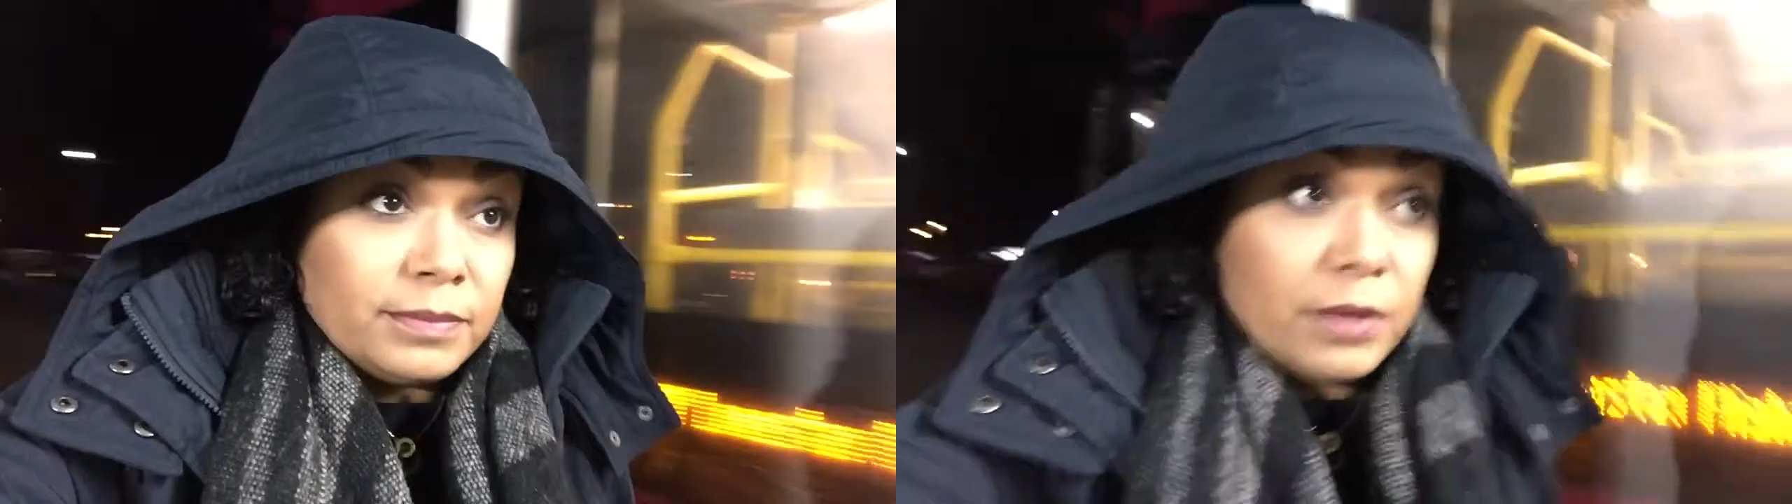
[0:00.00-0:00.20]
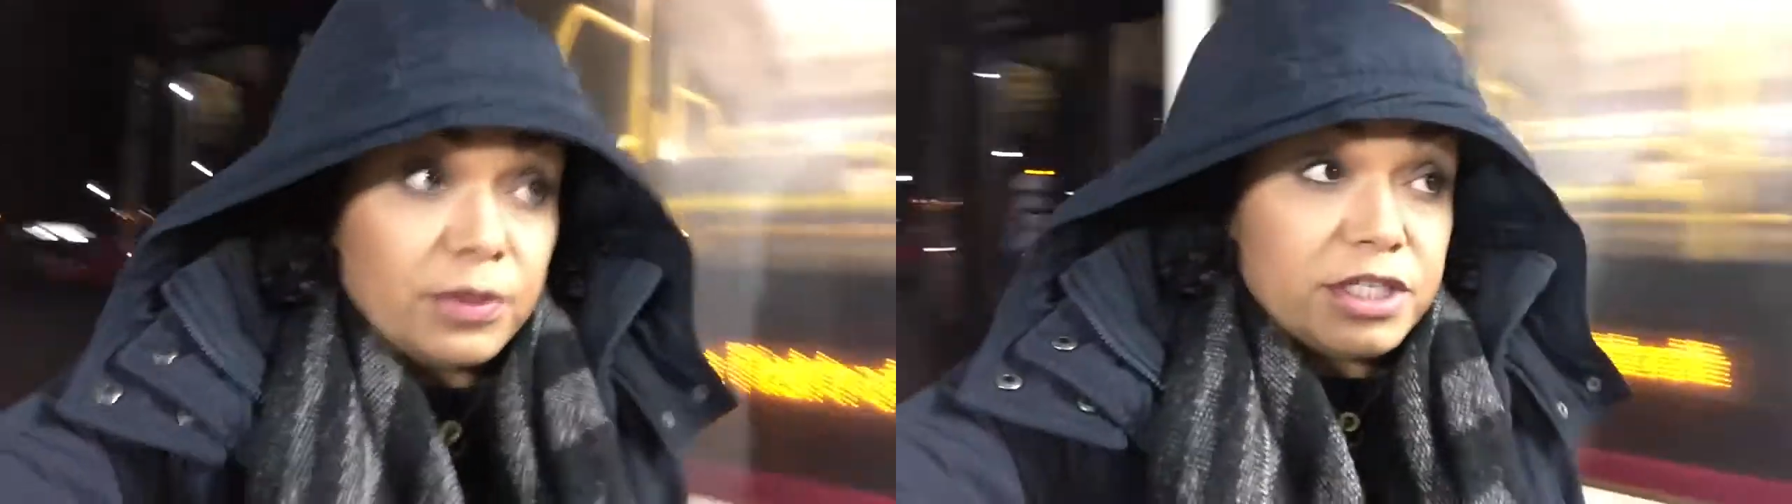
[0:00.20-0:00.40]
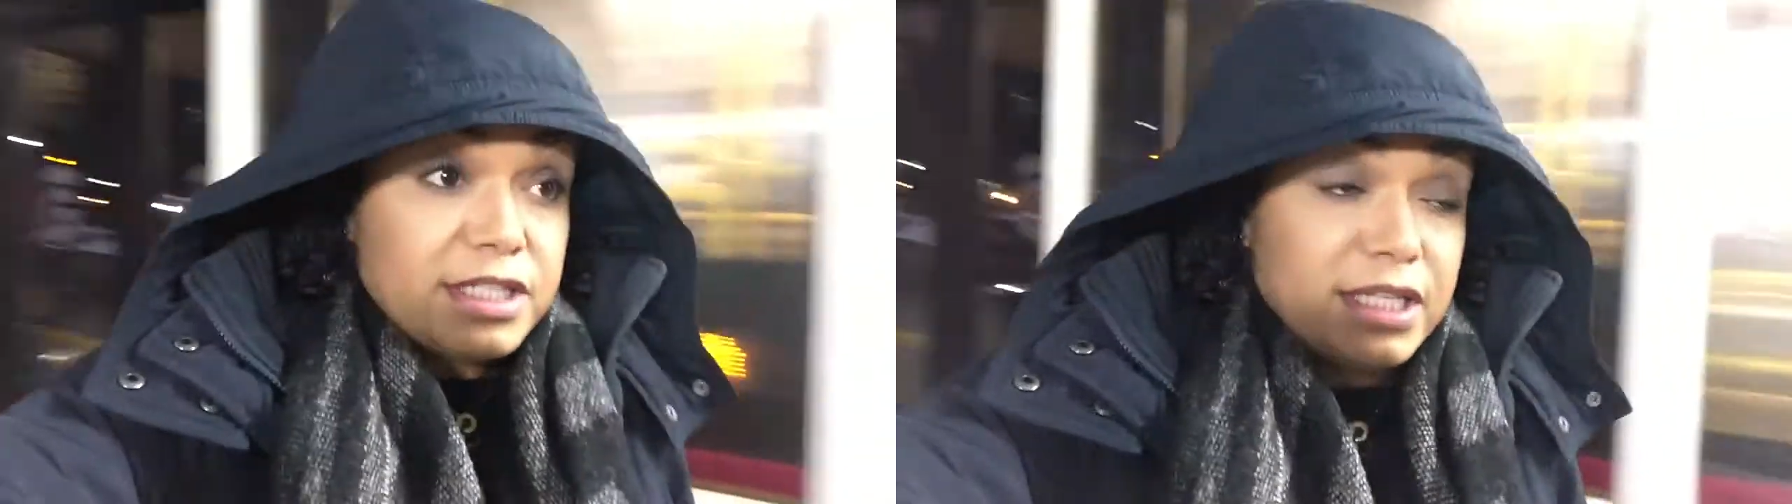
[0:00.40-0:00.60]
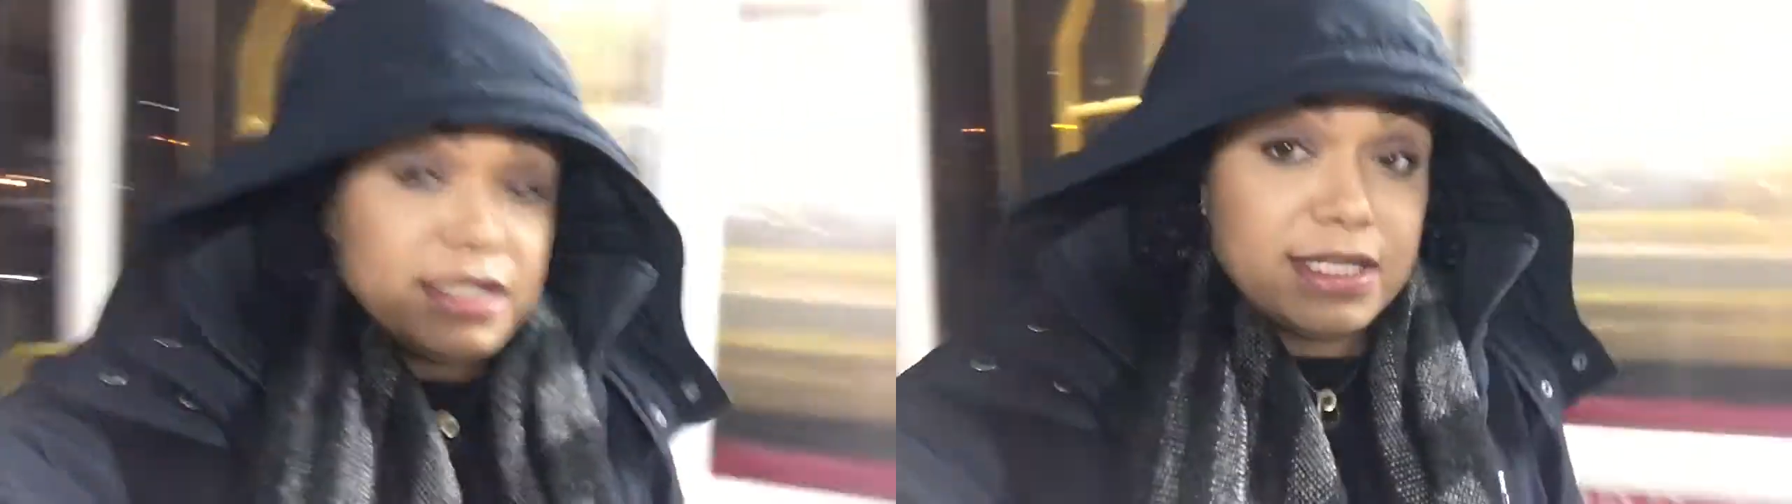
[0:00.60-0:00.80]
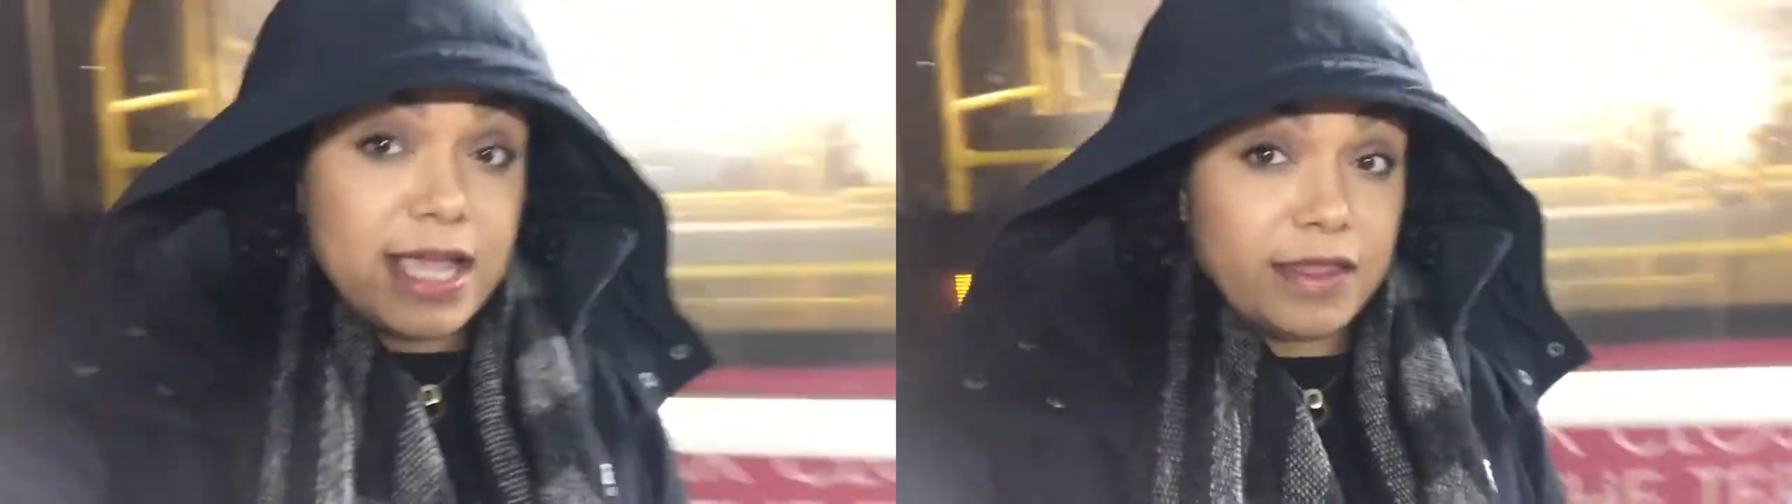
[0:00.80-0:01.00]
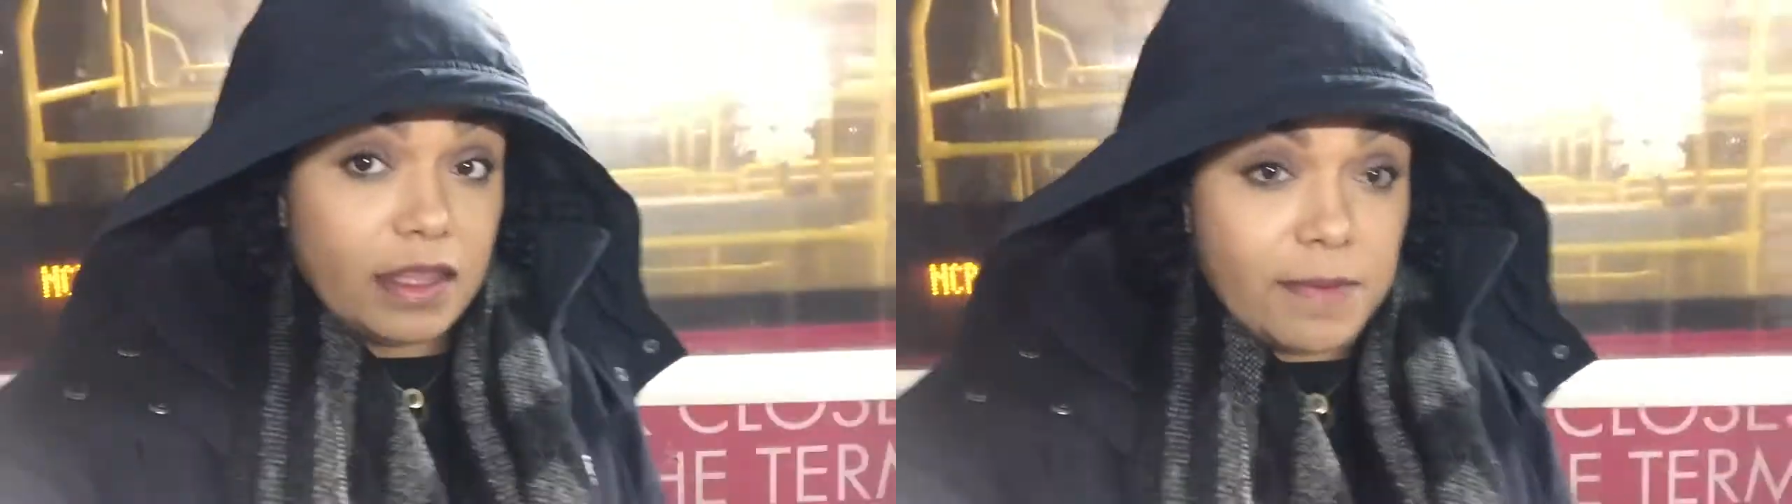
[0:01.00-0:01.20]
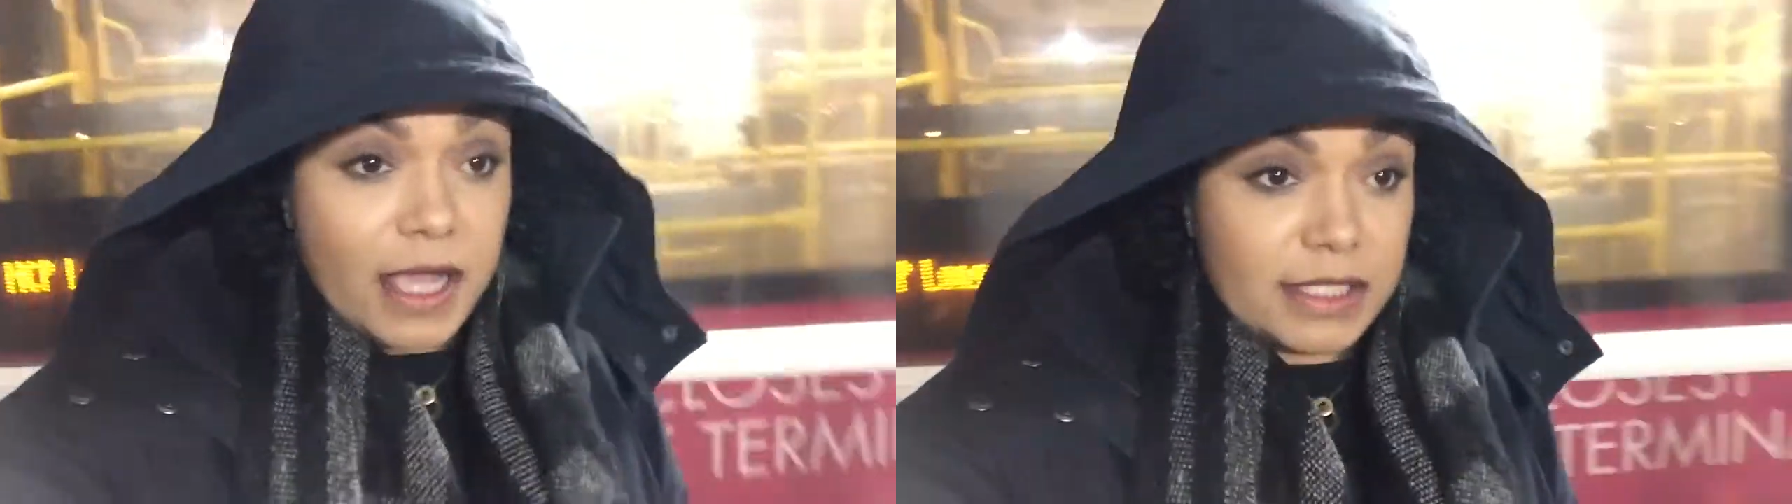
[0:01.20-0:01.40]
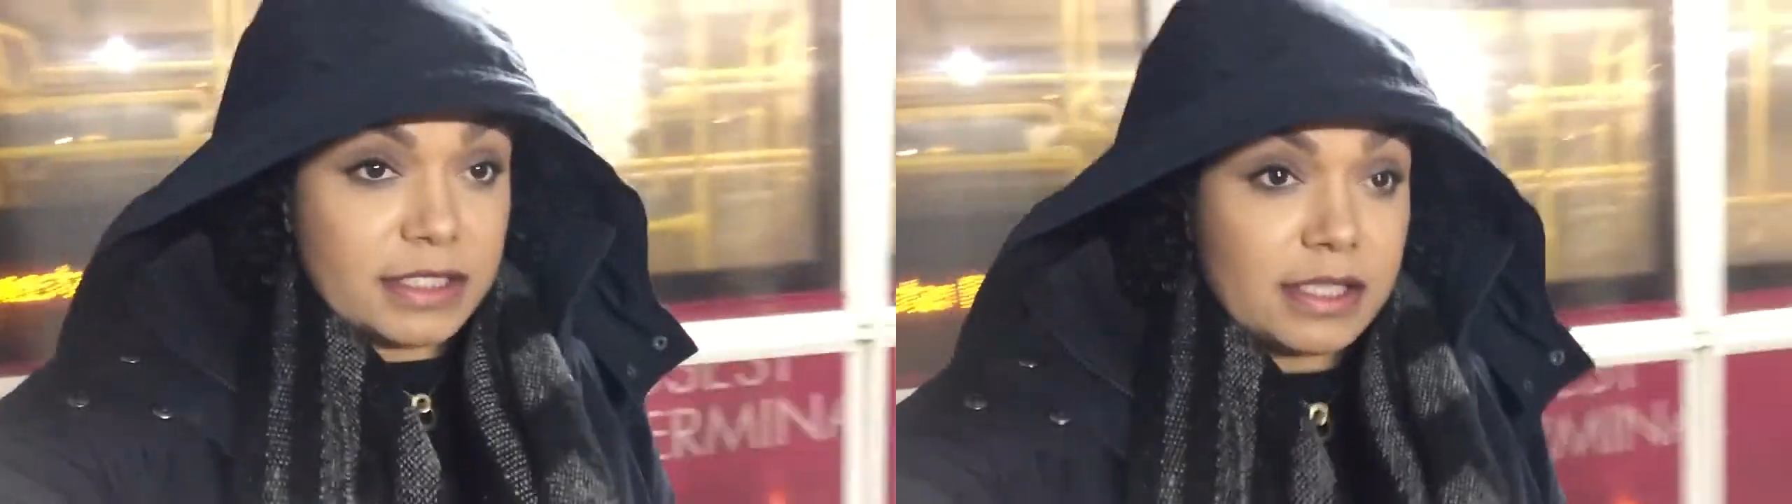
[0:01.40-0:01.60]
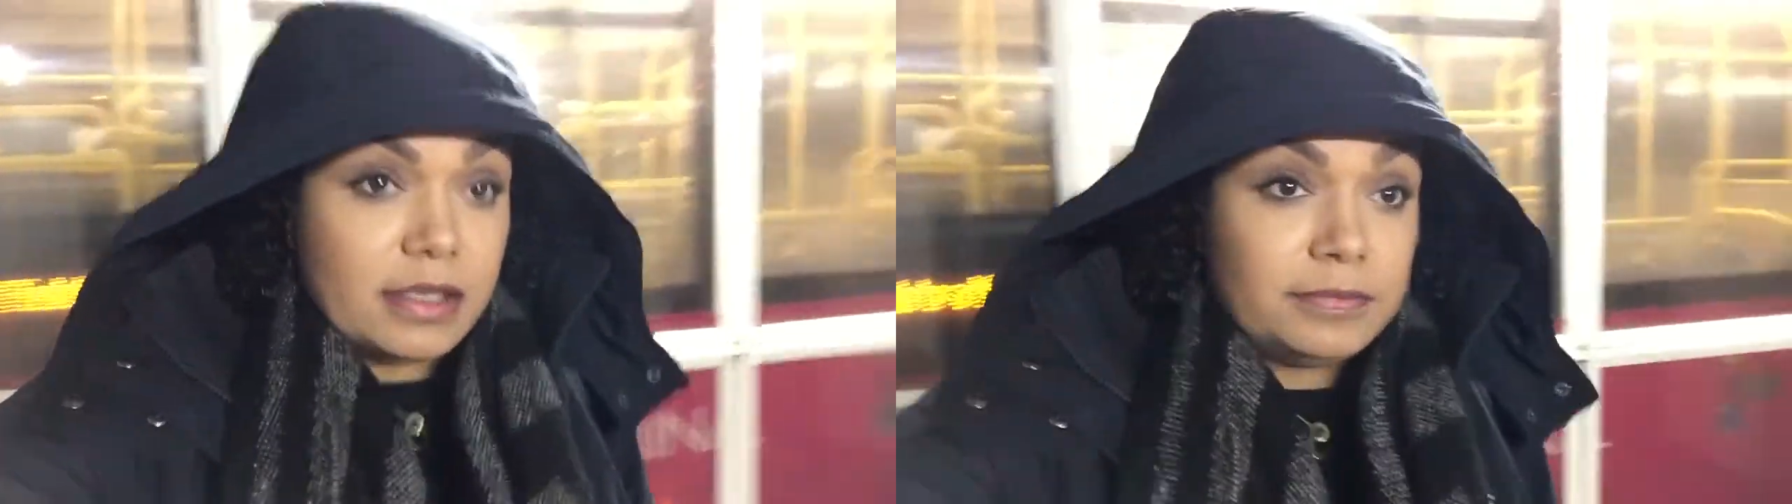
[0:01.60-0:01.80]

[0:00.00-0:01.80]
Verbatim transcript: But we just need to get in the bus.